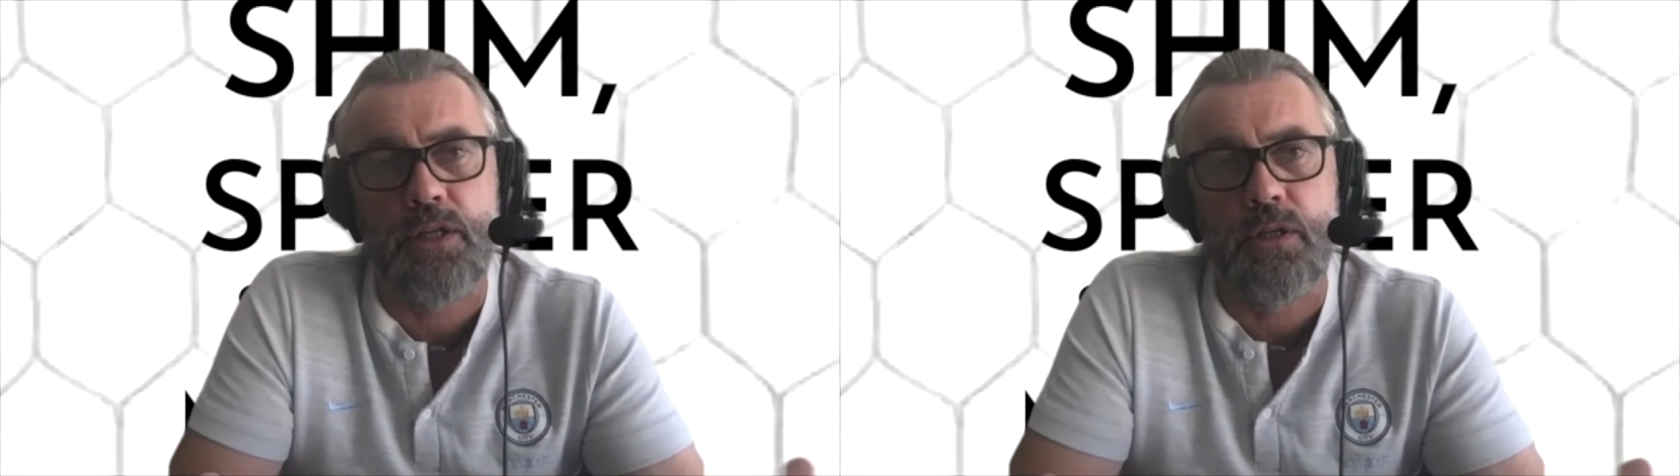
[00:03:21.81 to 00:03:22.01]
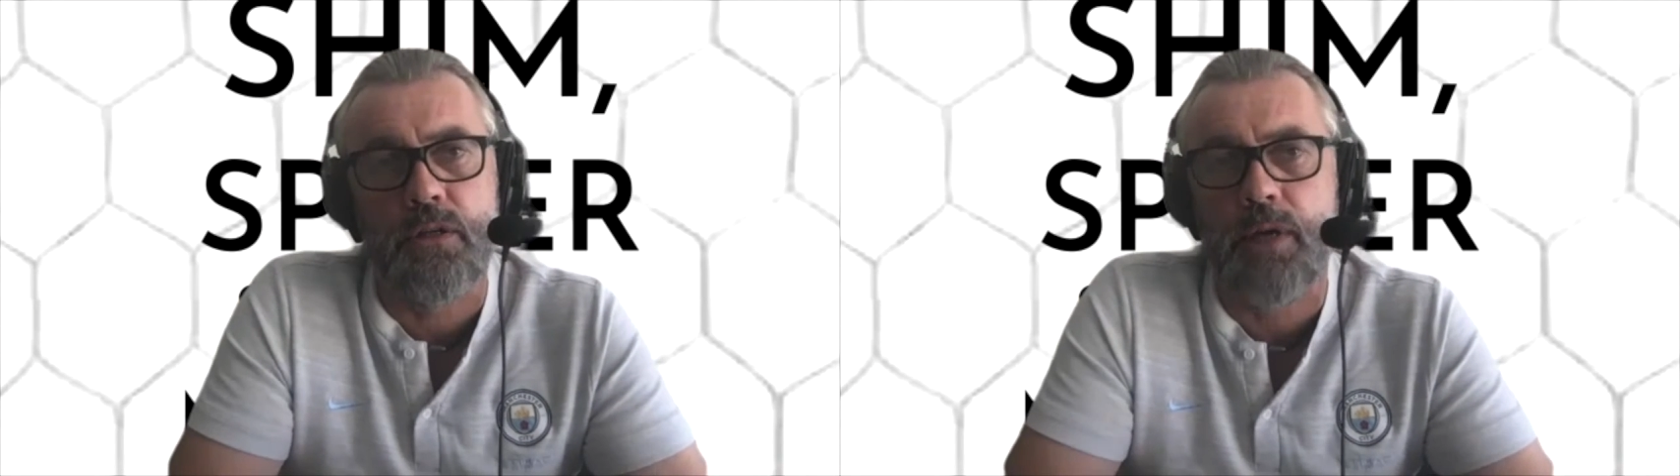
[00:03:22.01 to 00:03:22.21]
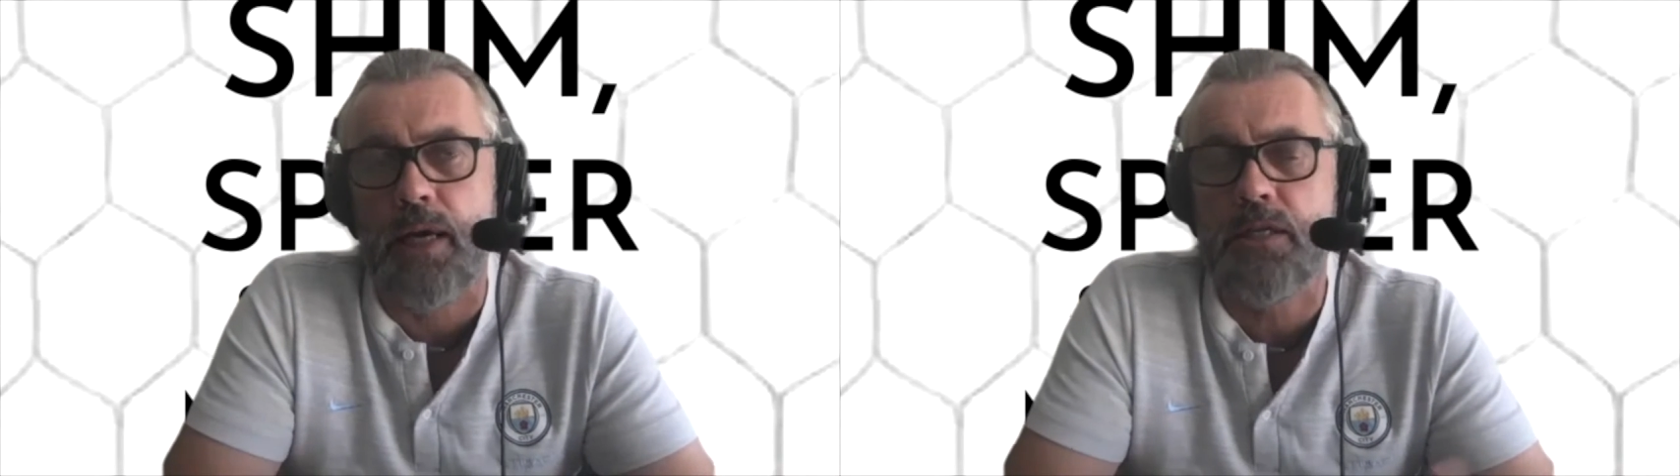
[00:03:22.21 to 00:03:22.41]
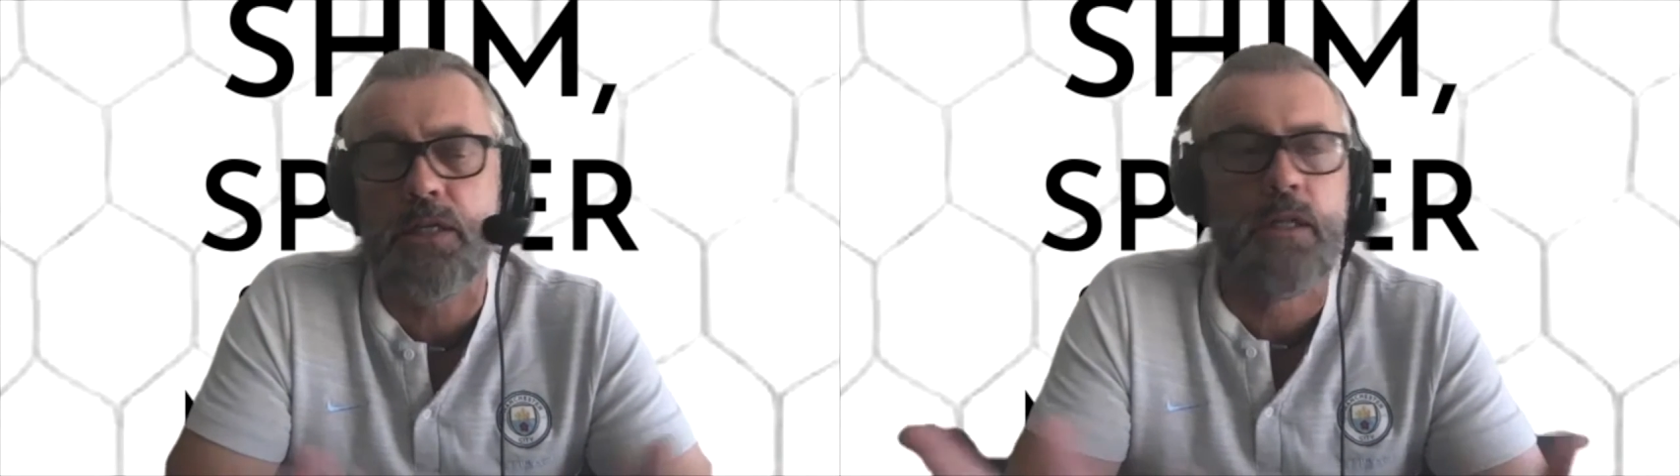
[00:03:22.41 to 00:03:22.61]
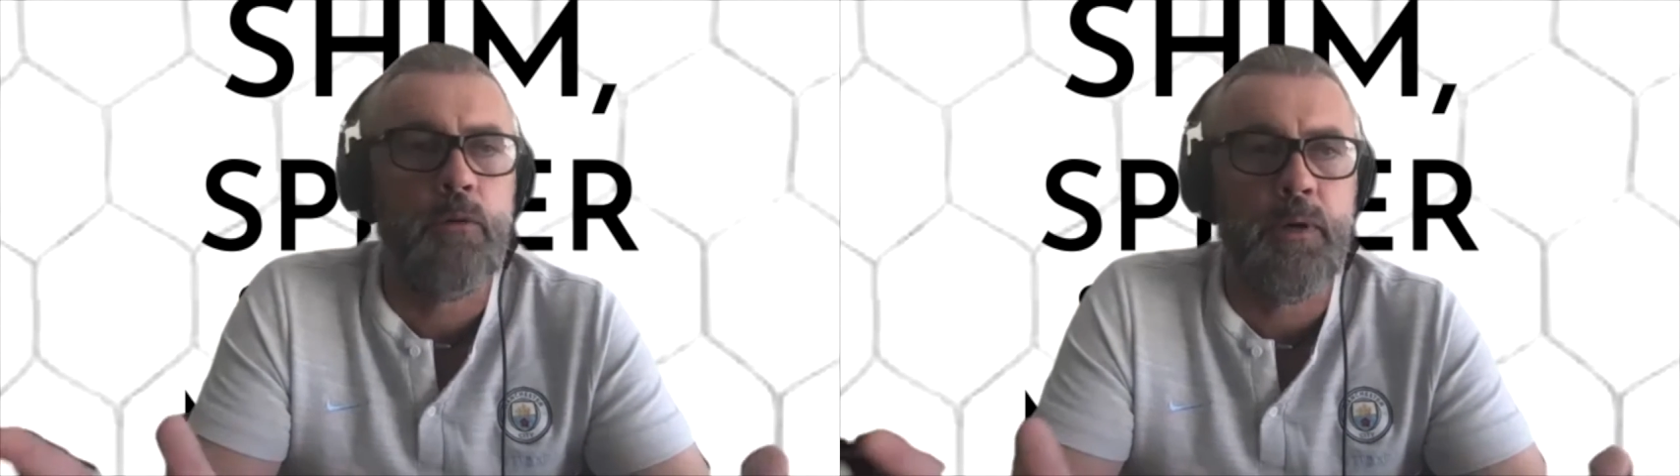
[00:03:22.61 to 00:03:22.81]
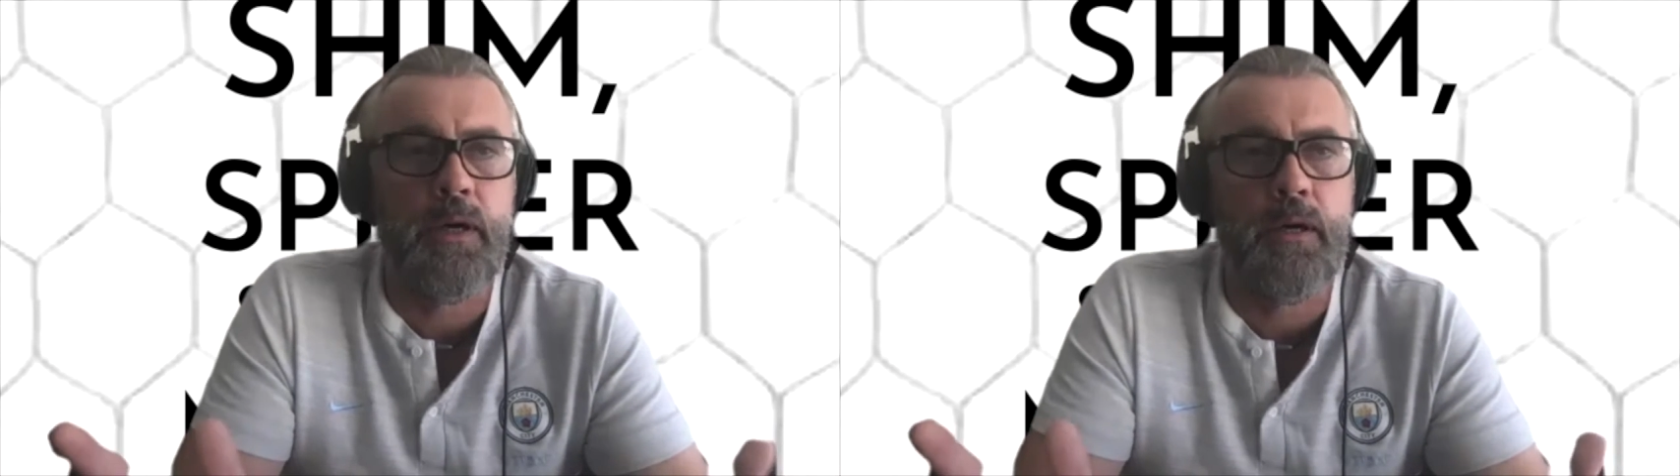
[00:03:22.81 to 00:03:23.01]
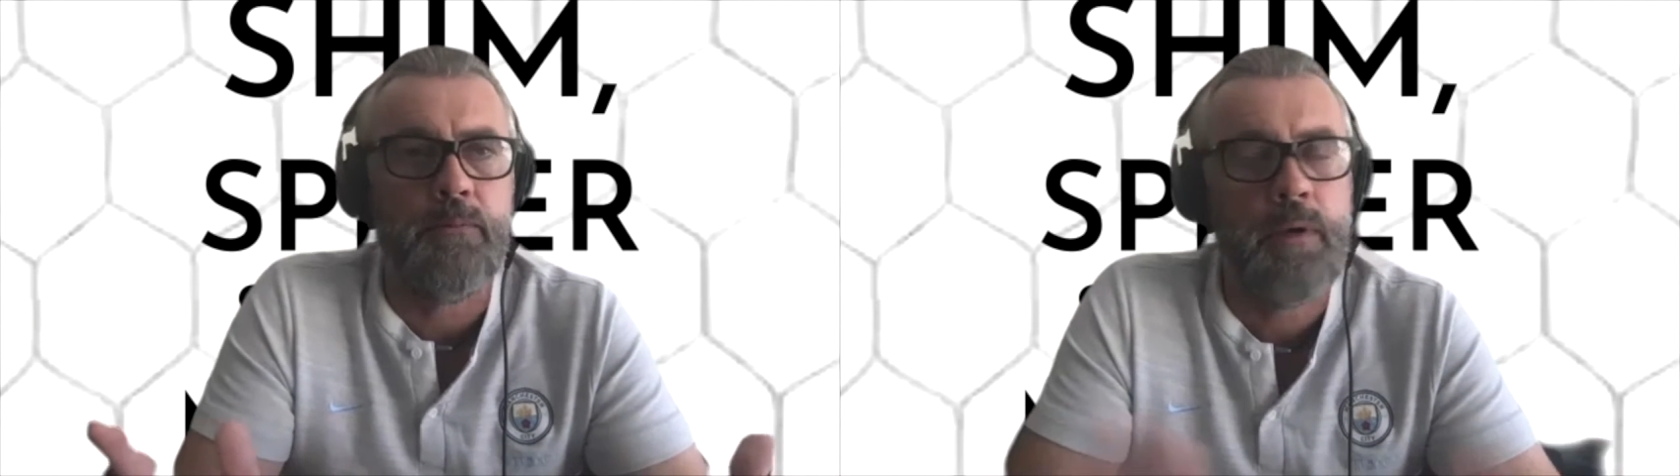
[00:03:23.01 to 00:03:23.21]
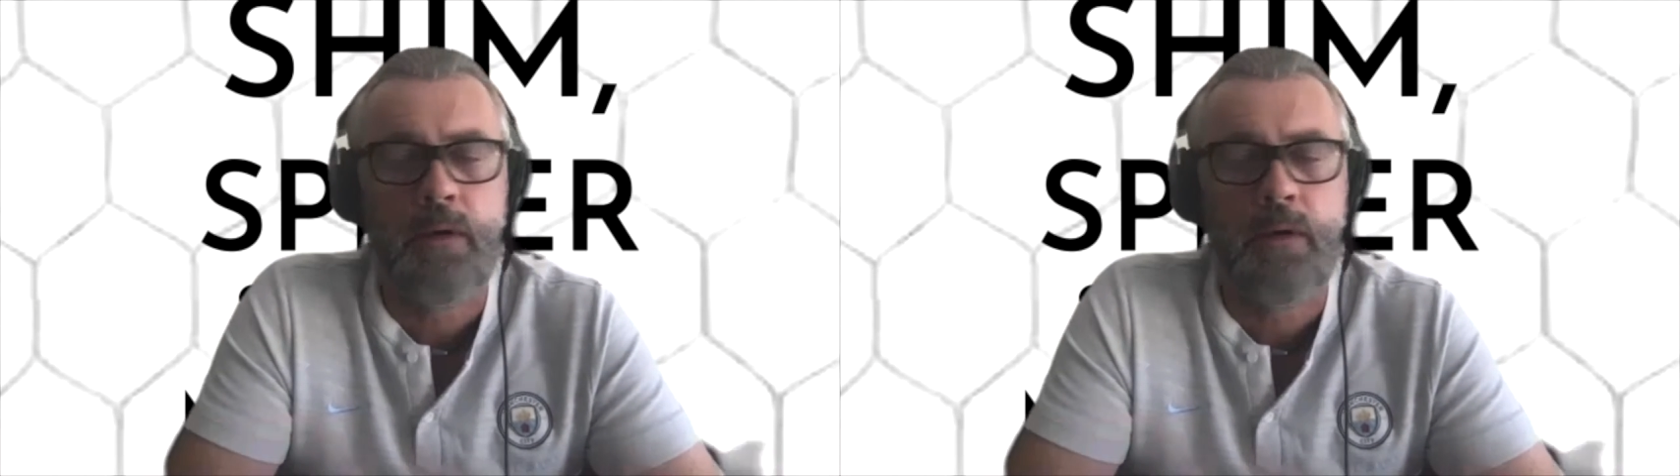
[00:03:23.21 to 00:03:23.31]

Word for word: do, yes, there'll be